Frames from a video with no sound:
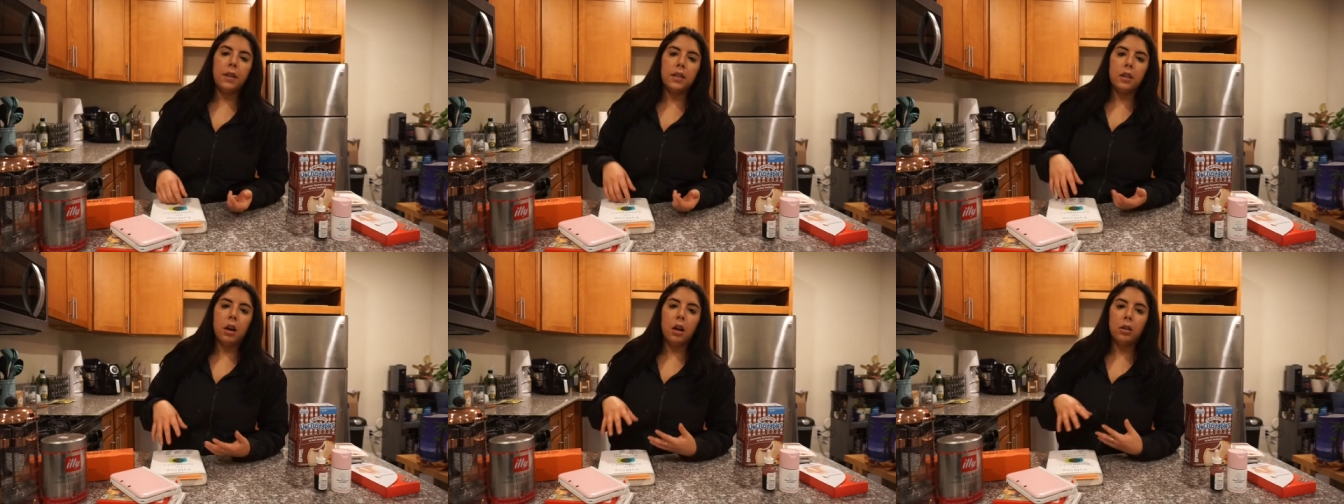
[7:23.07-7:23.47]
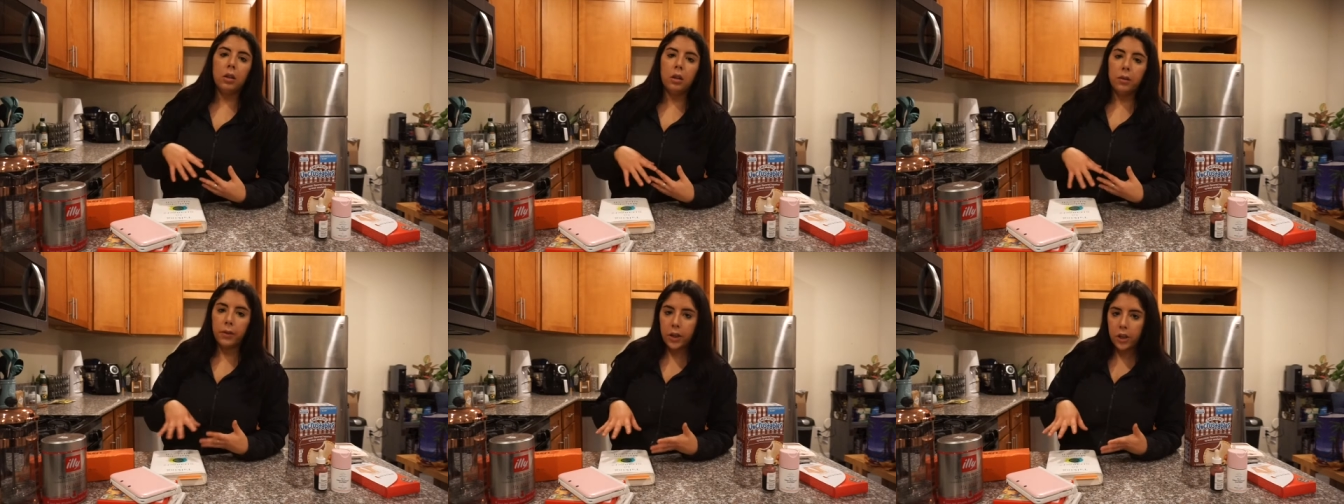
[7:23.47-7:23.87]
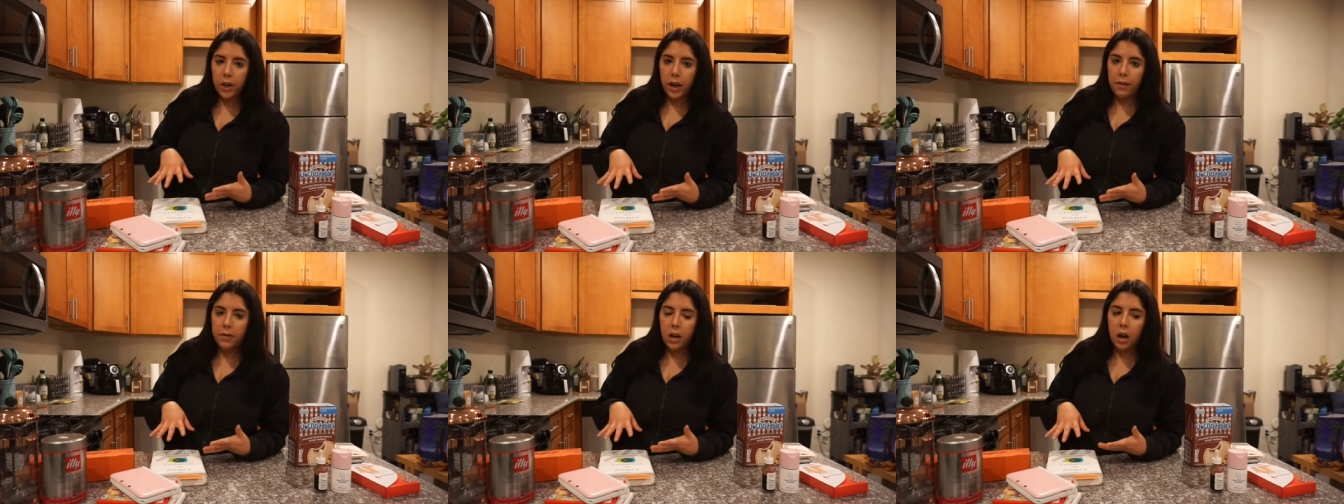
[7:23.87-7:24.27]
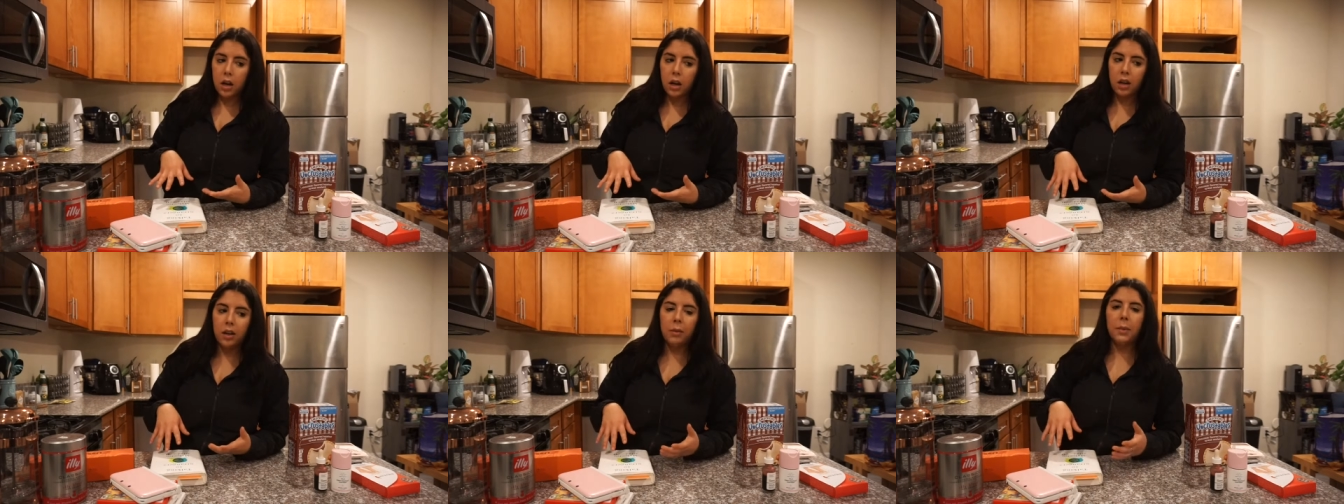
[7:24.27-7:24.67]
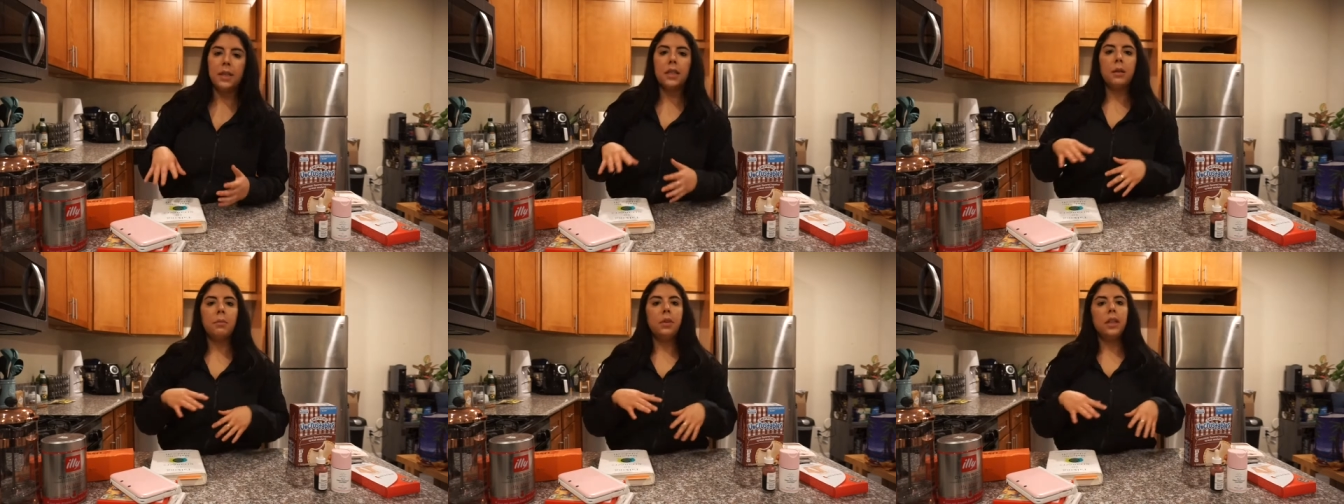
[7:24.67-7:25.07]
It's called overdrive.com.
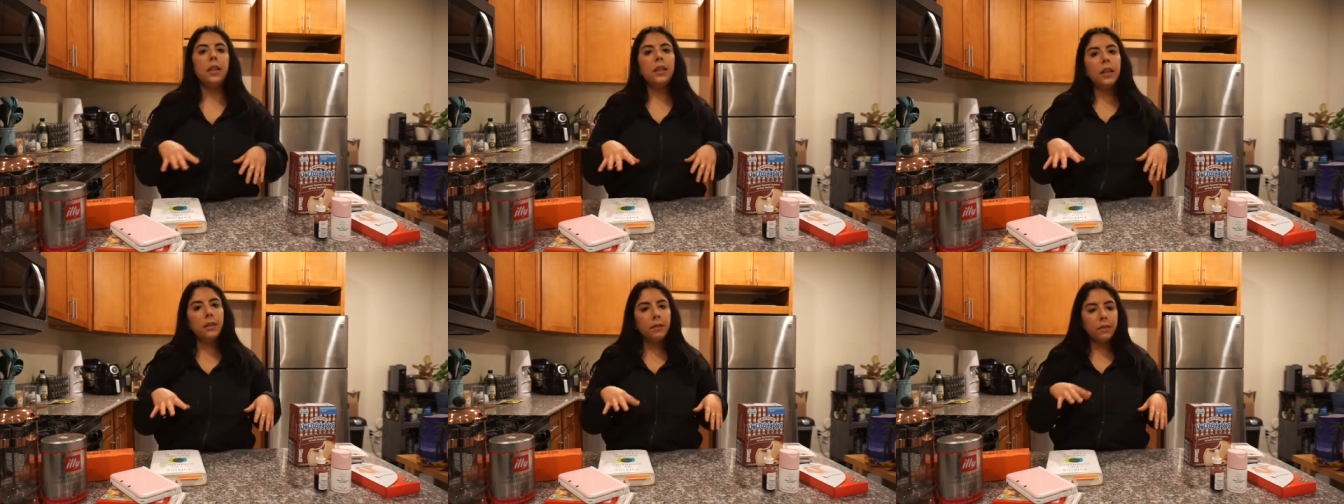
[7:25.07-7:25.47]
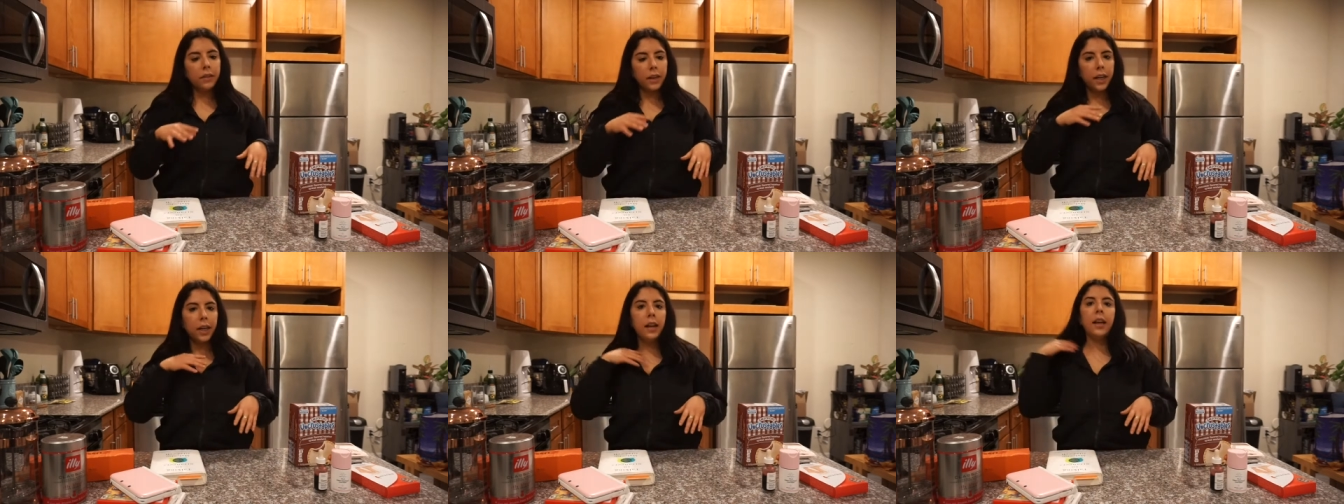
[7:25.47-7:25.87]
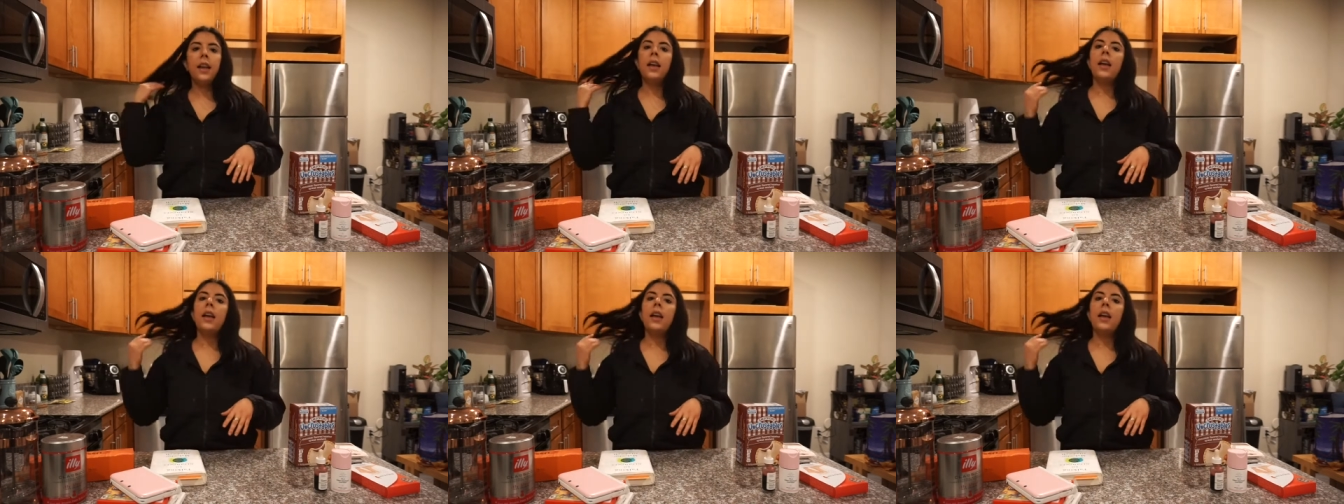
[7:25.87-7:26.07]
It's completely free.